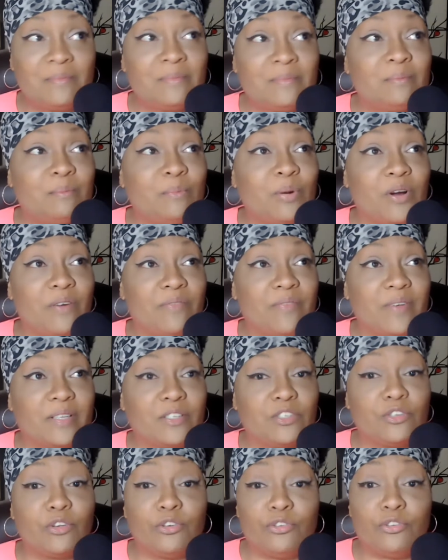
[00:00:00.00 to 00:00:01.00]

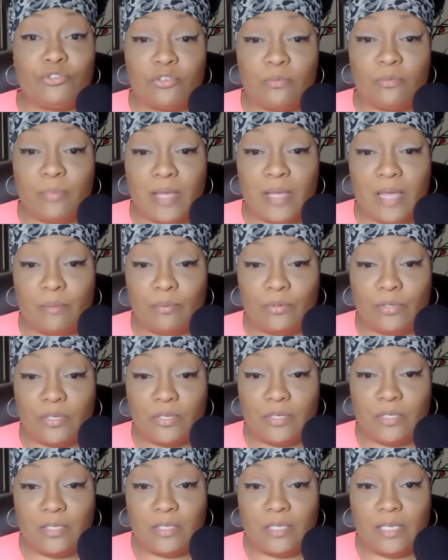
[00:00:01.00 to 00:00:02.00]
Perfect. So you should be able
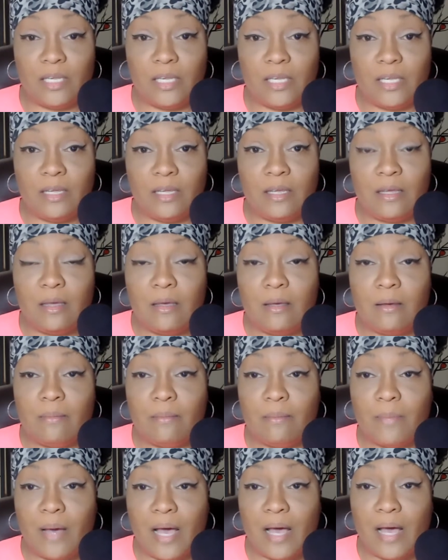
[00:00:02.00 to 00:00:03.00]
to see
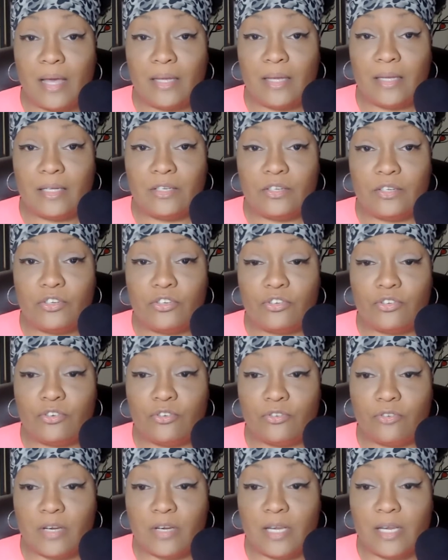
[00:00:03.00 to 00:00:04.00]
my
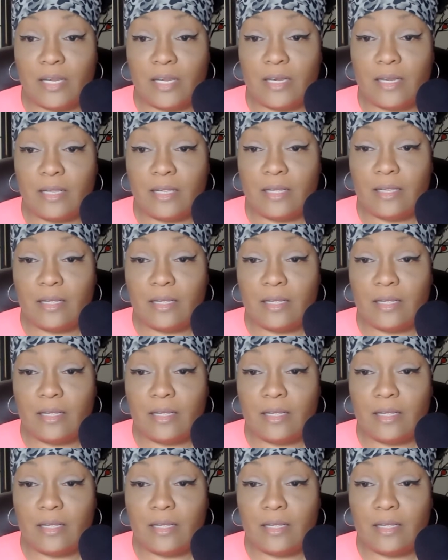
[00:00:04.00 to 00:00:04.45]
screen